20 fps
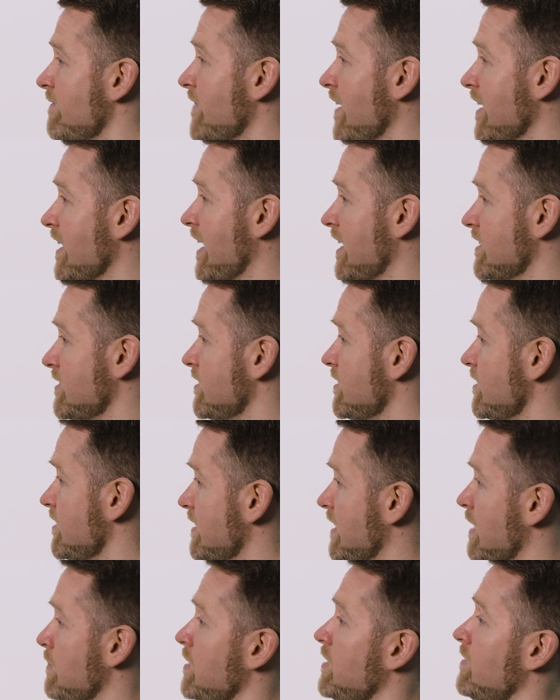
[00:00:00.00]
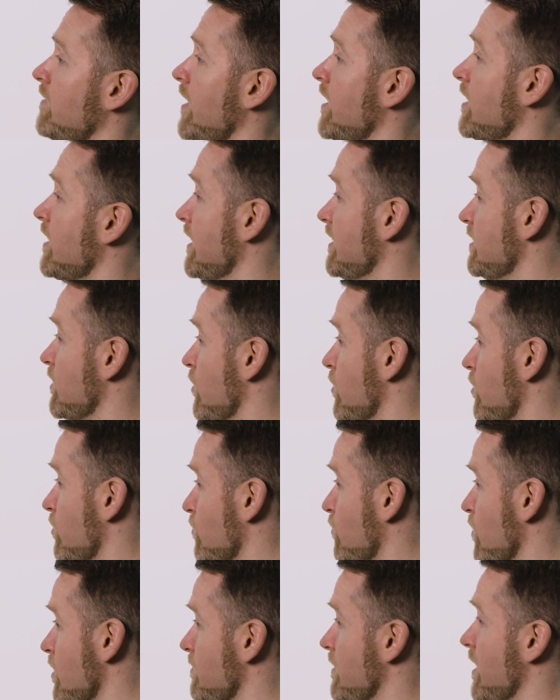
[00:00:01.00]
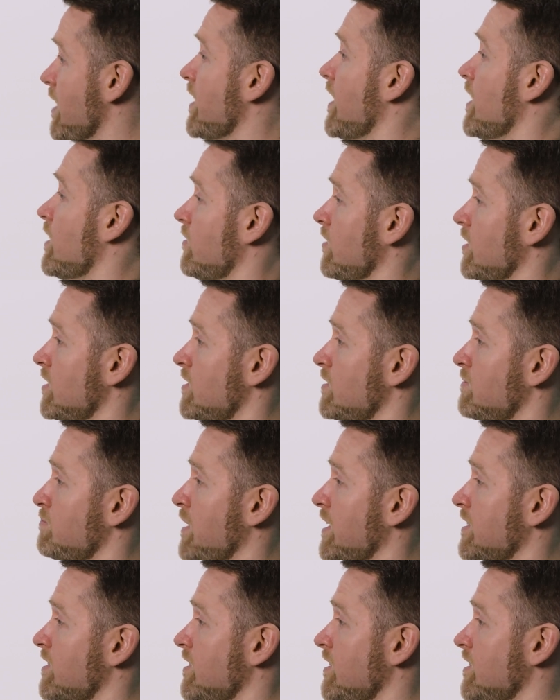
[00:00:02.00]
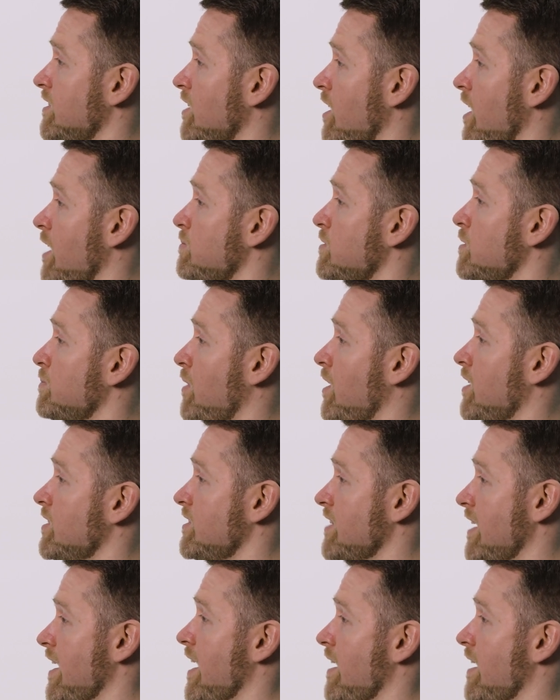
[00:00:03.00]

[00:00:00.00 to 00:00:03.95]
fatty acids can be divided into three main categories based on the types of bonds they